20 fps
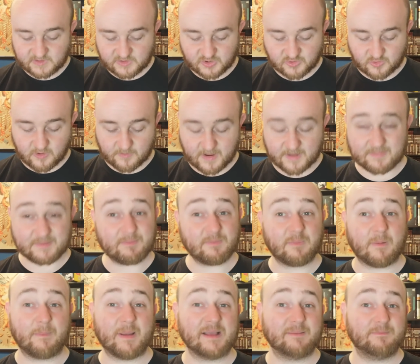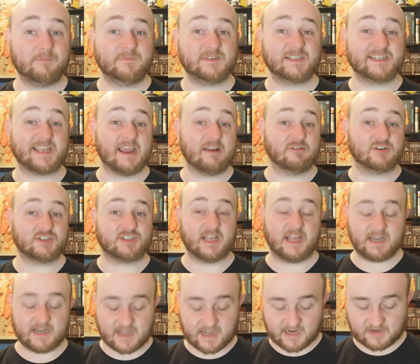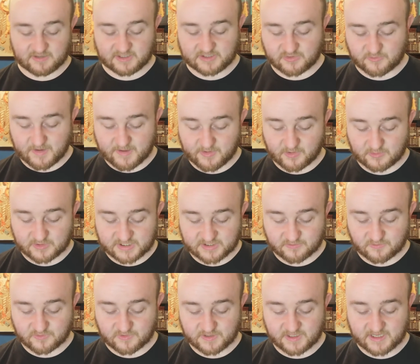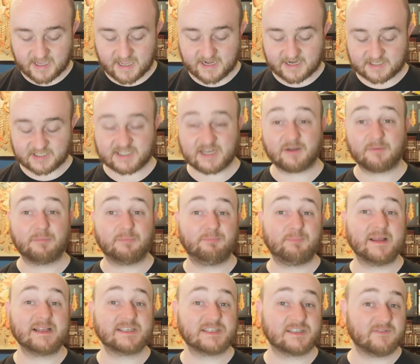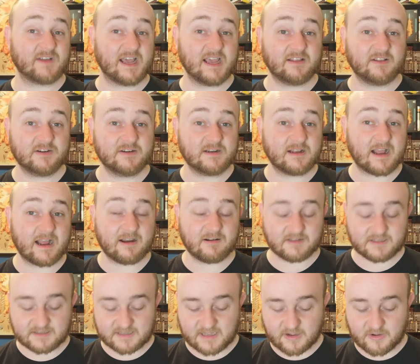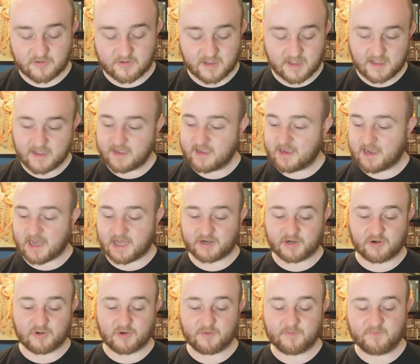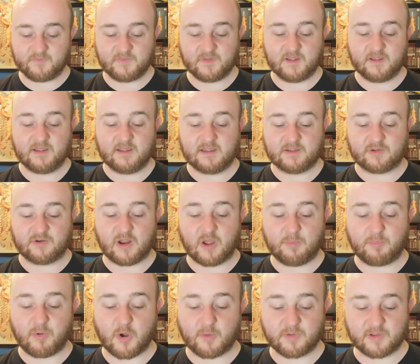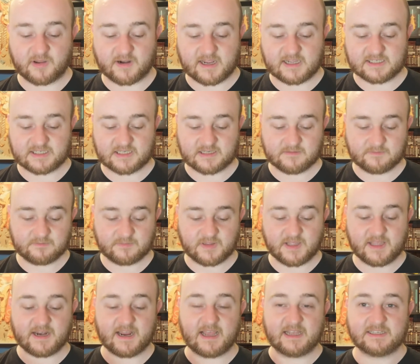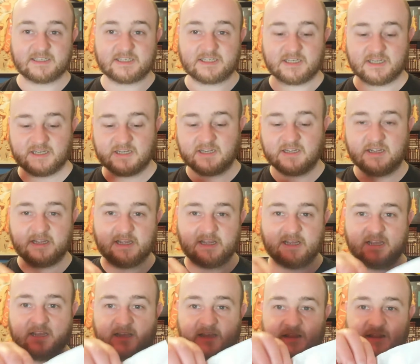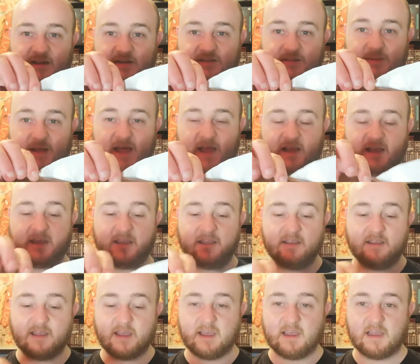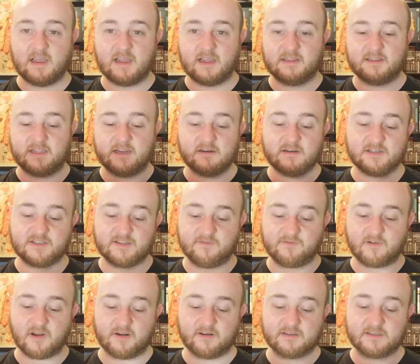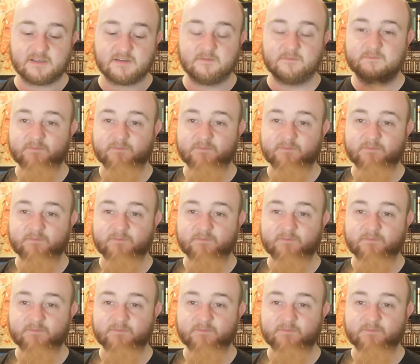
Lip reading: So it might be a bit scarce in Ireland, or maybe he'll only get it in certain bits of Ireland now. I don't know. Don't know how popular it is. But there it is. There's the back, and there's the front.